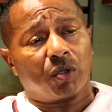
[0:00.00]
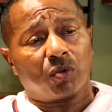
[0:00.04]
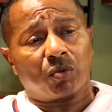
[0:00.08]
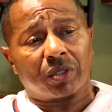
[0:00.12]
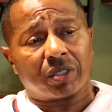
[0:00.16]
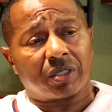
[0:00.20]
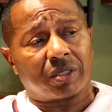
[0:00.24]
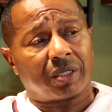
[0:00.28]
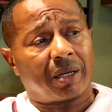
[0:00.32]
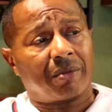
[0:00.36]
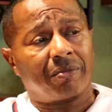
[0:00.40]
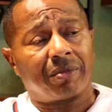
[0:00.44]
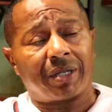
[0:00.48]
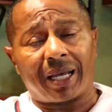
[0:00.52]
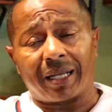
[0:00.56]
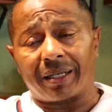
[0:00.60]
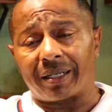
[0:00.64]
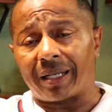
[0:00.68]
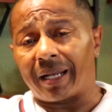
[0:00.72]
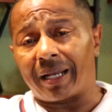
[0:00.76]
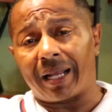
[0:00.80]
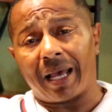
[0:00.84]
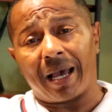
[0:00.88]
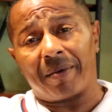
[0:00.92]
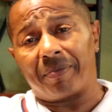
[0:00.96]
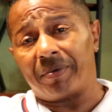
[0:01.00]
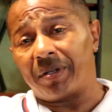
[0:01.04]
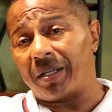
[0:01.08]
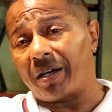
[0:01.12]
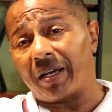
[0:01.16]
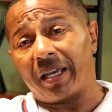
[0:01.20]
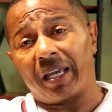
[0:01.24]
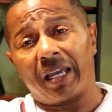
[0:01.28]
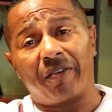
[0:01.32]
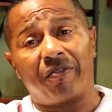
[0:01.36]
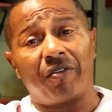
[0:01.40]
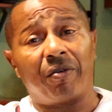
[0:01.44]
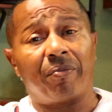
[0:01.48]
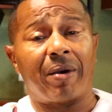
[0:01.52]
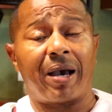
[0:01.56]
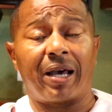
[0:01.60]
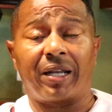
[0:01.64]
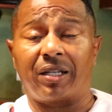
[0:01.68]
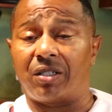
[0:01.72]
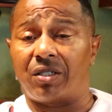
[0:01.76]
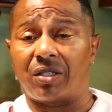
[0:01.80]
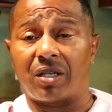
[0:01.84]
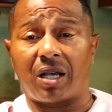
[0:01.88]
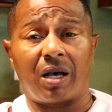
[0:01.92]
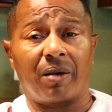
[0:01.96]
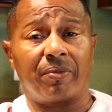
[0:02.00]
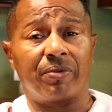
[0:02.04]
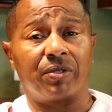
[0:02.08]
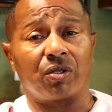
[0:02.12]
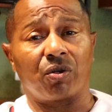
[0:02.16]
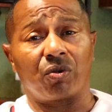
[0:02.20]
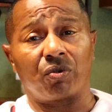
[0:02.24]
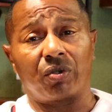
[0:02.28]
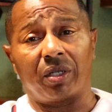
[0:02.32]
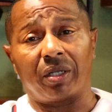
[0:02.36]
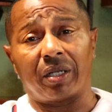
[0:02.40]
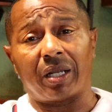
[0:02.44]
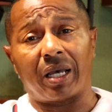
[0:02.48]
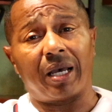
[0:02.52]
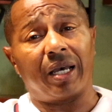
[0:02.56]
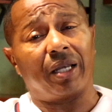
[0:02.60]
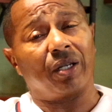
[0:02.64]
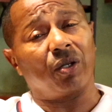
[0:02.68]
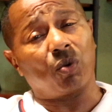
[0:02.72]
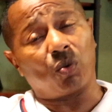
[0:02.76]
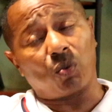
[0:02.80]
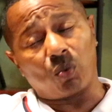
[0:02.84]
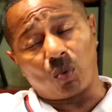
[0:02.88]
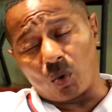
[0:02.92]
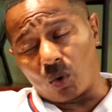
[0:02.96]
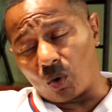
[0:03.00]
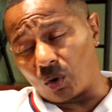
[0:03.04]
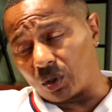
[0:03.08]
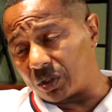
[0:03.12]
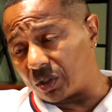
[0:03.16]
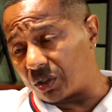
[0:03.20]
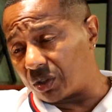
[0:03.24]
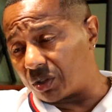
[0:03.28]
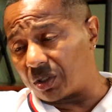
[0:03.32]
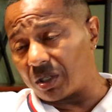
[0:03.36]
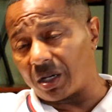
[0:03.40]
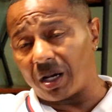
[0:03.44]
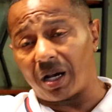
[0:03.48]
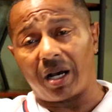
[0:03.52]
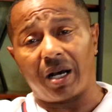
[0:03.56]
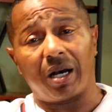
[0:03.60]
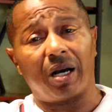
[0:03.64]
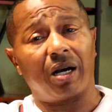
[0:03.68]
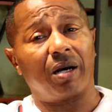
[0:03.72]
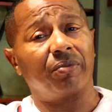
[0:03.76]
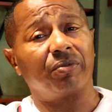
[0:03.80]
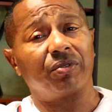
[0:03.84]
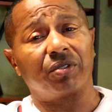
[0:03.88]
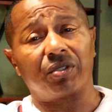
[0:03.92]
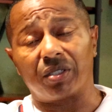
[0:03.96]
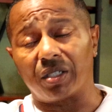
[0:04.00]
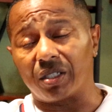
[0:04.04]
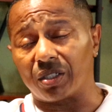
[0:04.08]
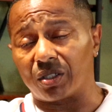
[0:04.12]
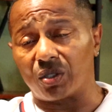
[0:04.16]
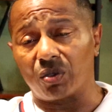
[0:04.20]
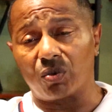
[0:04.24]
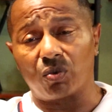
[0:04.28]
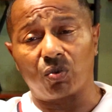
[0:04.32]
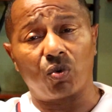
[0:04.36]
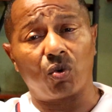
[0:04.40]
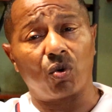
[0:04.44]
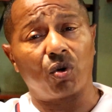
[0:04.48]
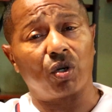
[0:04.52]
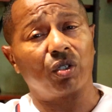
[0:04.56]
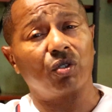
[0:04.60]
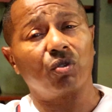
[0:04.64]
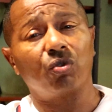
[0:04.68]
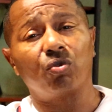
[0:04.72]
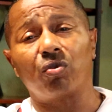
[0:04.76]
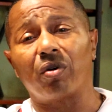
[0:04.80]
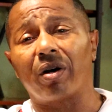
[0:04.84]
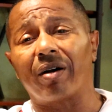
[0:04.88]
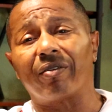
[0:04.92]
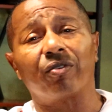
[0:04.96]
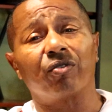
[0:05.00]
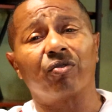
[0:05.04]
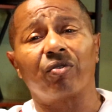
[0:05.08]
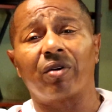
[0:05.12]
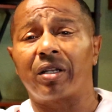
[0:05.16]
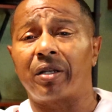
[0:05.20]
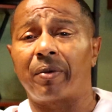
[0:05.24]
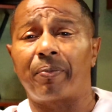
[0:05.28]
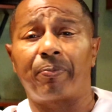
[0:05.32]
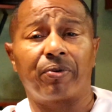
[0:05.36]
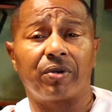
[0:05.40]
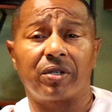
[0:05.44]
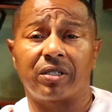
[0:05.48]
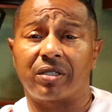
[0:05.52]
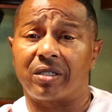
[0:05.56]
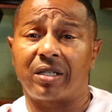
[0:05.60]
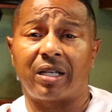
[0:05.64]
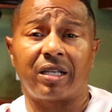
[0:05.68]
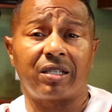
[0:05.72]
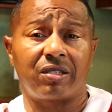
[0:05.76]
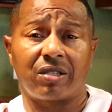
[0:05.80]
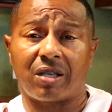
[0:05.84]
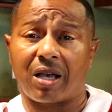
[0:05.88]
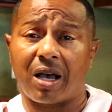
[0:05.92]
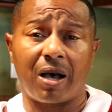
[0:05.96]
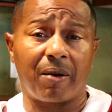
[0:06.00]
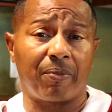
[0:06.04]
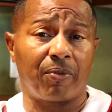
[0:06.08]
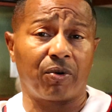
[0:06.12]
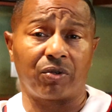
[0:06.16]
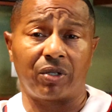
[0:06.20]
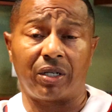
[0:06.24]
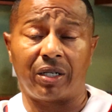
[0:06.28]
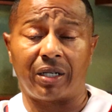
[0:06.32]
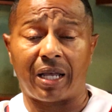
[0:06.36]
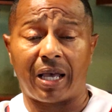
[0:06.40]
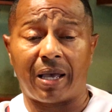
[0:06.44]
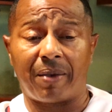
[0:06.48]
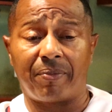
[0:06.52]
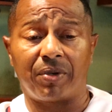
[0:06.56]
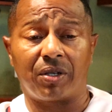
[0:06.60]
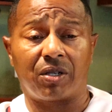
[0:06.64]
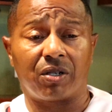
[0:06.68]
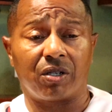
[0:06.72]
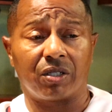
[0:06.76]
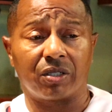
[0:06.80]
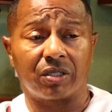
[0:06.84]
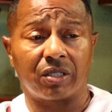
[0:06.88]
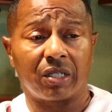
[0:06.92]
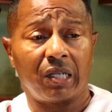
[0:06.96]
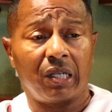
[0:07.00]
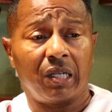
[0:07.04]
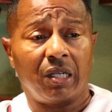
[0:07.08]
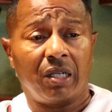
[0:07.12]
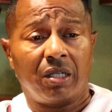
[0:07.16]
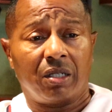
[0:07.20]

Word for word: when something like that happened, now everybody's job is on the line. The warden's job, assistant warden, whoever run the prison, their job on the line because